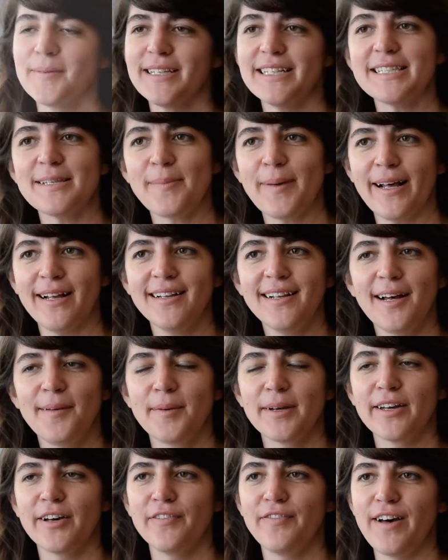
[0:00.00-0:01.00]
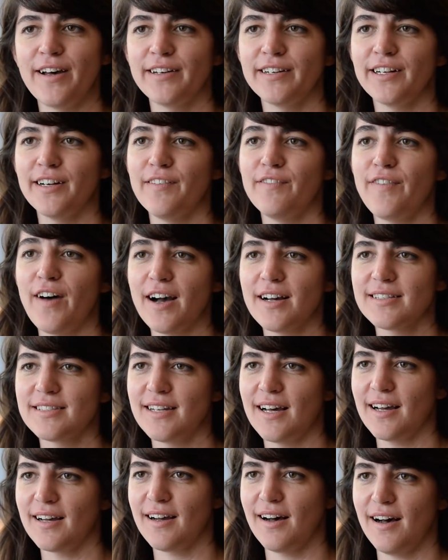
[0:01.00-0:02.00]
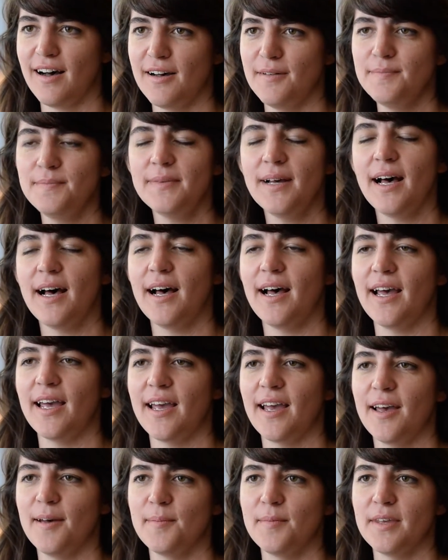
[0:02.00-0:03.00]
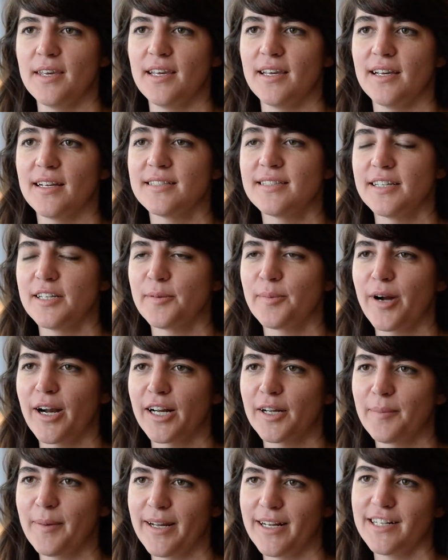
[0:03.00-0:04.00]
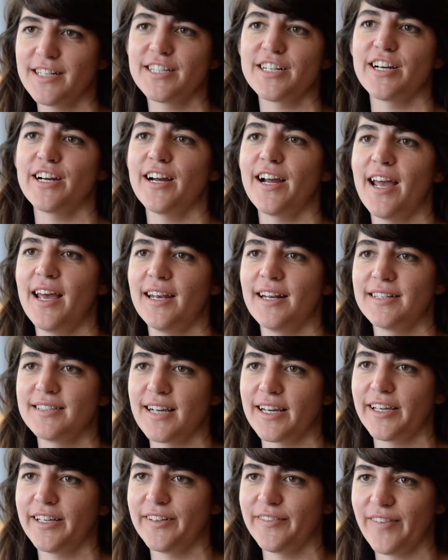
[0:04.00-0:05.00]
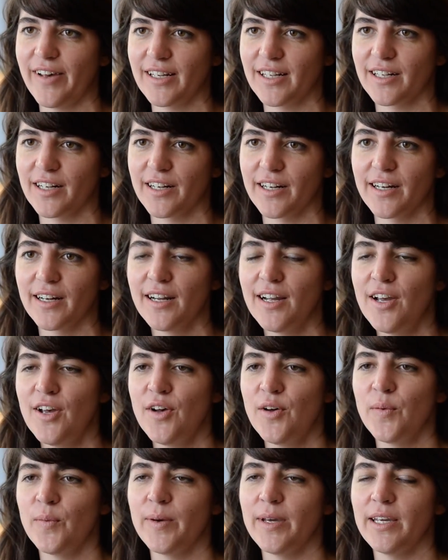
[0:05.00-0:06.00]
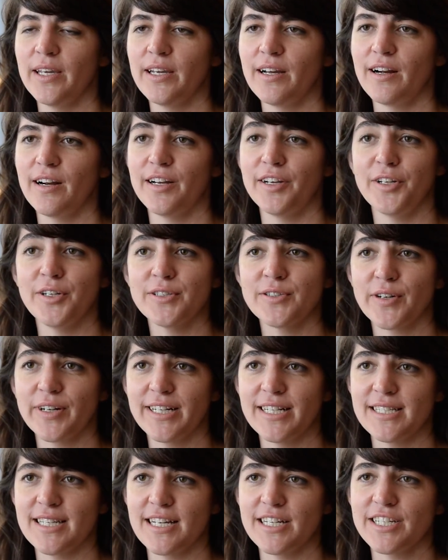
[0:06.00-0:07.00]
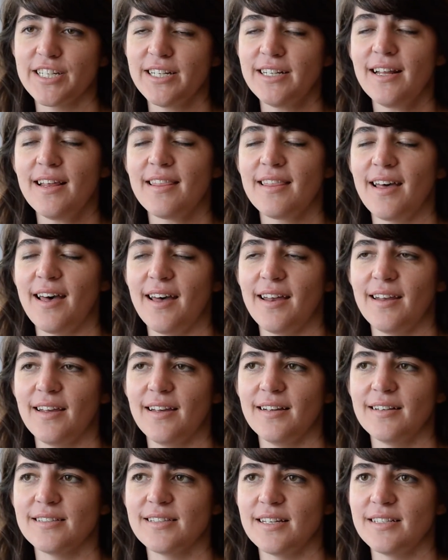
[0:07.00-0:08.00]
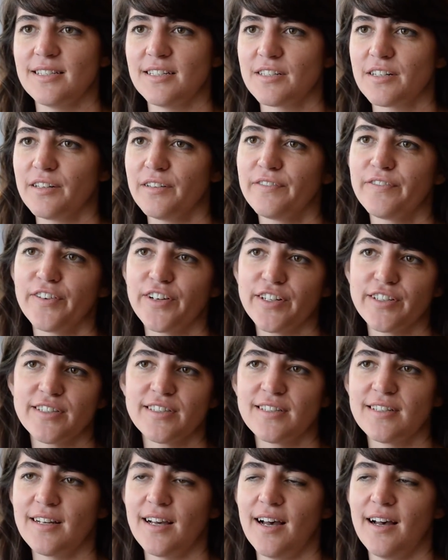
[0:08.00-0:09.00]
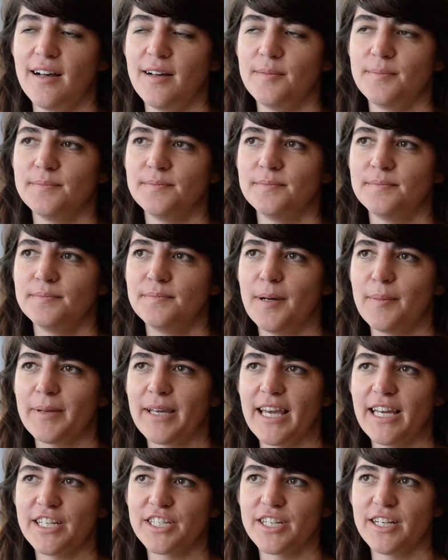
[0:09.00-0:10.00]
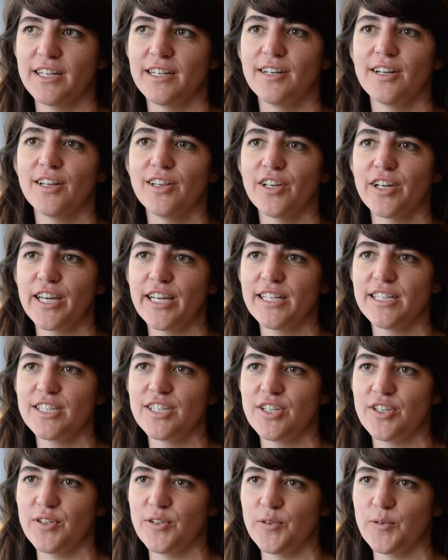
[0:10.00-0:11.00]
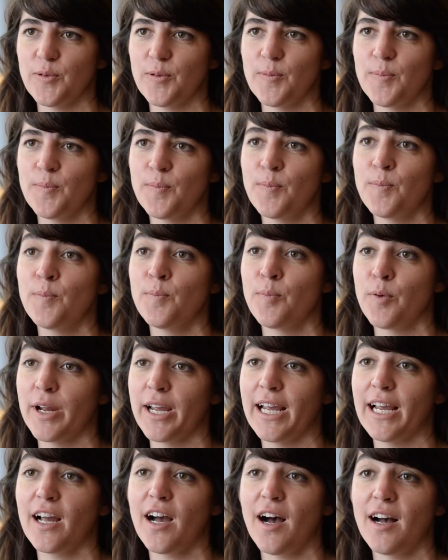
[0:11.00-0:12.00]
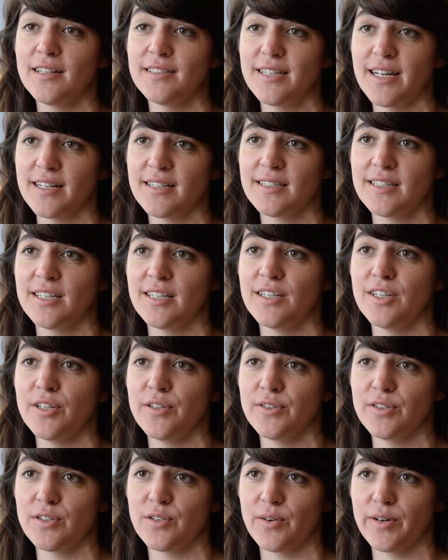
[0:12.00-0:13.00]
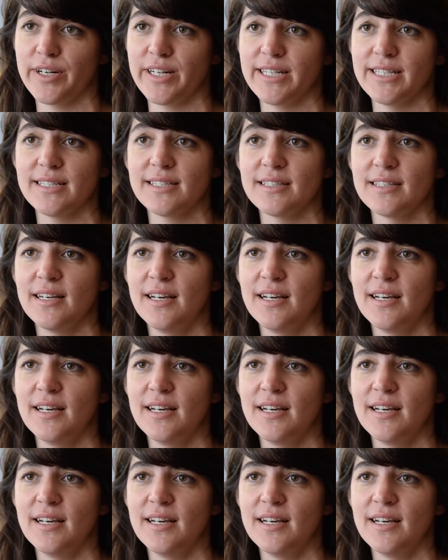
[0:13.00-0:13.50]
Melissa Bell. I'm a co-founder of Vox.com. I am the senior product manager and executive editor. We are a news organization that is a digital-first um, publication looking to bringing context to news stories